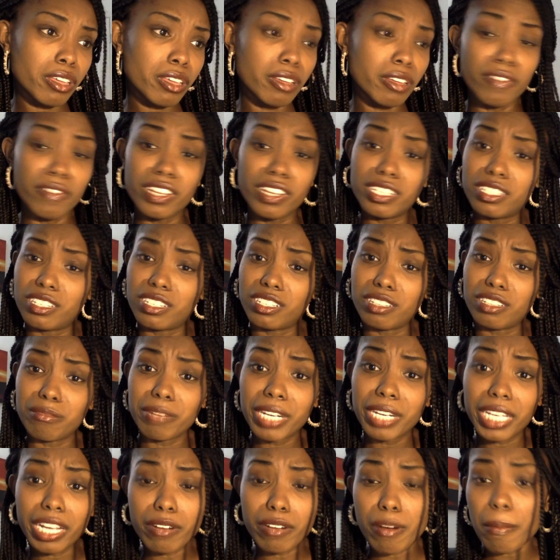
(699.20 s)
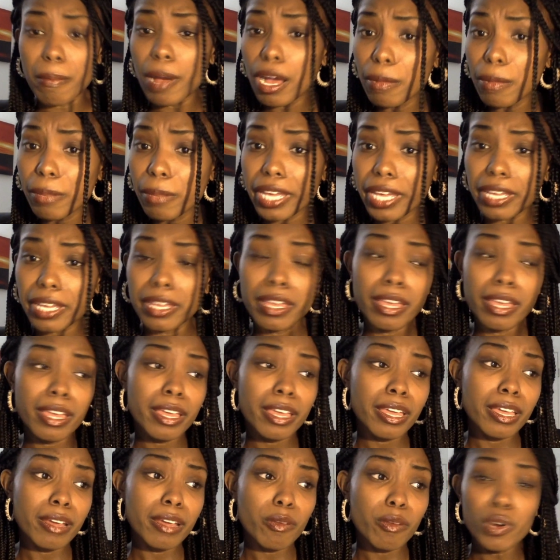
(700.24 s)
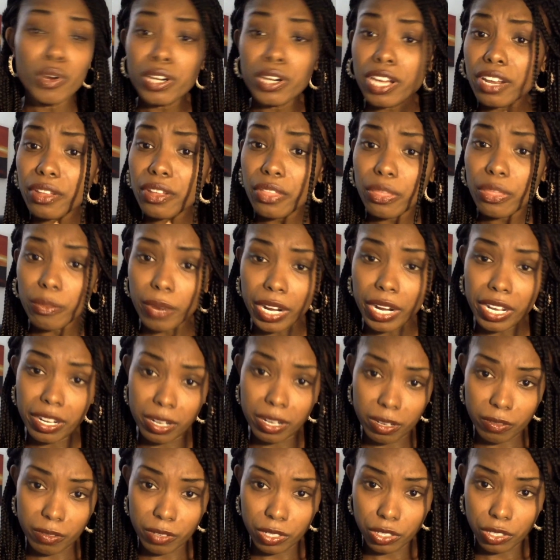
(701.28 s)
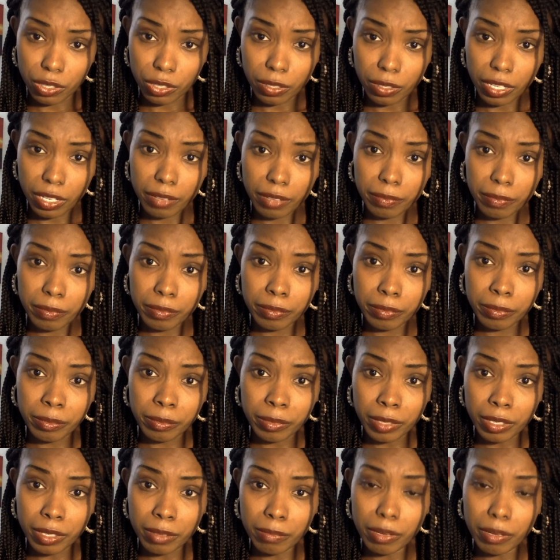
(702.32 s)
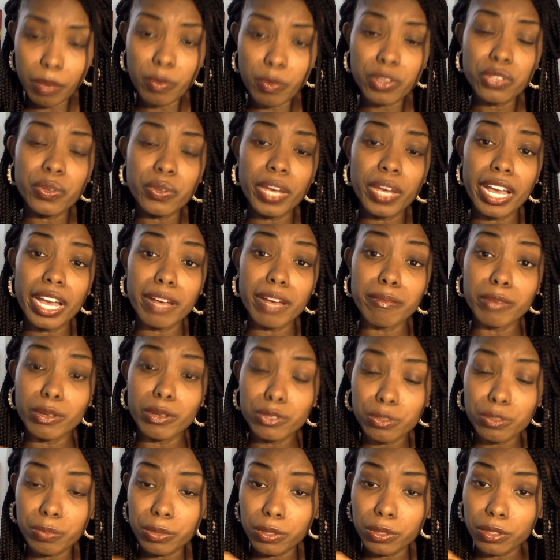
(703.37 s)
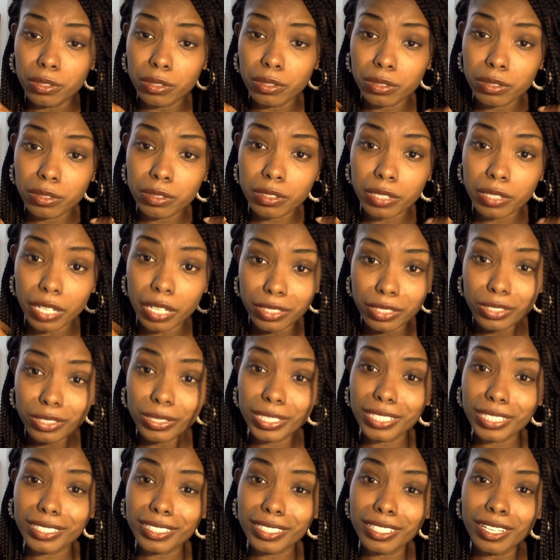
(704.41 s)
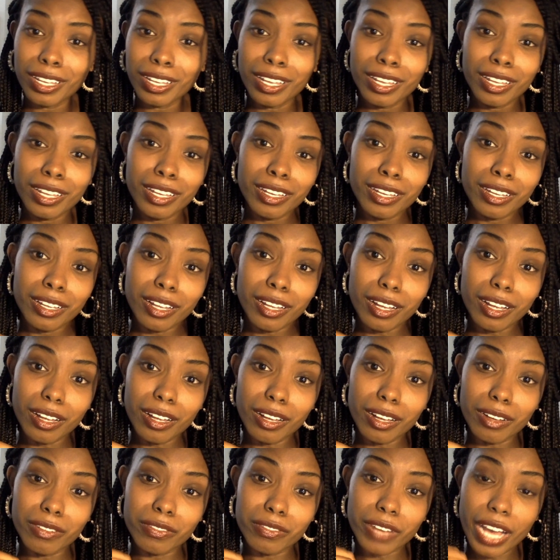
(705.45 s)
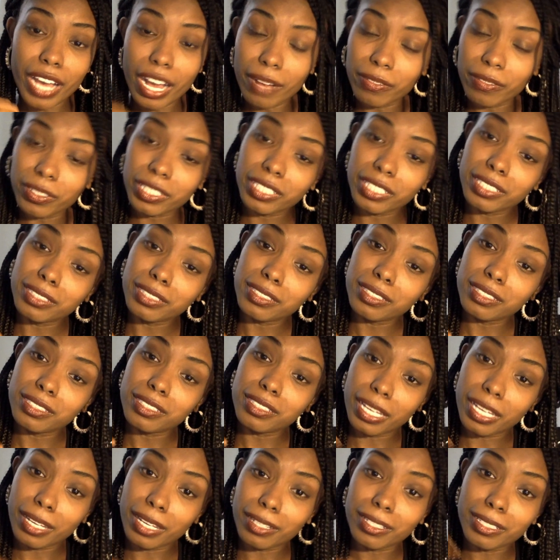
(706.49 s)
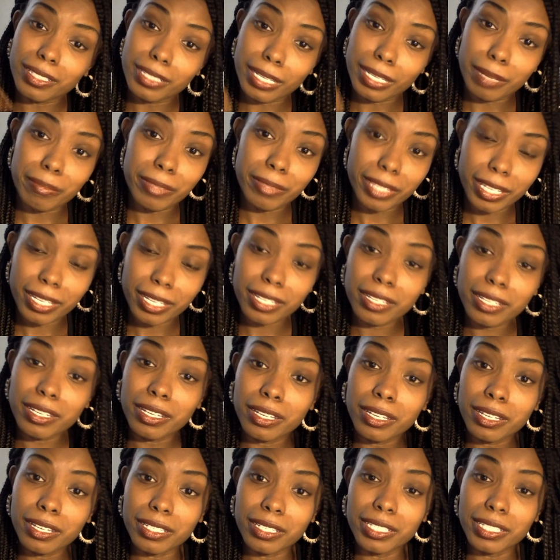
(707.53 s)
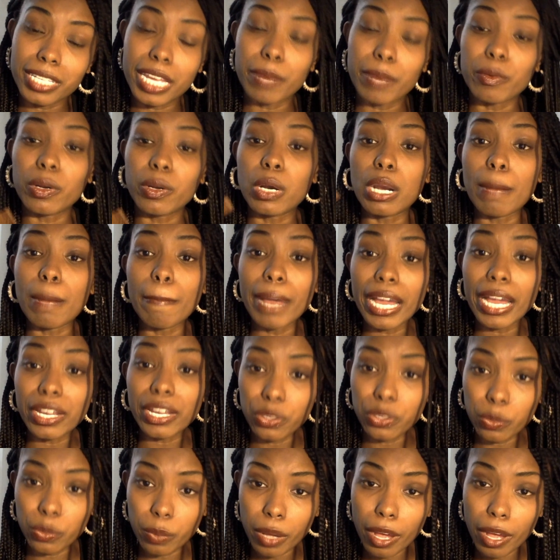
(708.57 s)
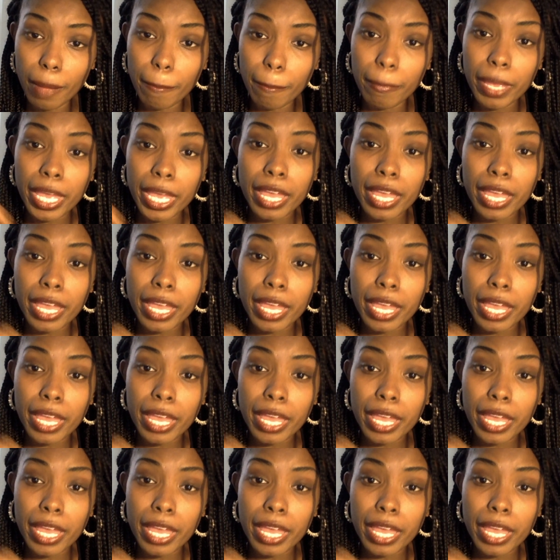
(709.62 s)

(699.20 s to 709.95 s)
If us in the Dominican Republic, we're not a threat individually. But when you have multiple countries of Africans saying the same thing, and saying we're going to back you up,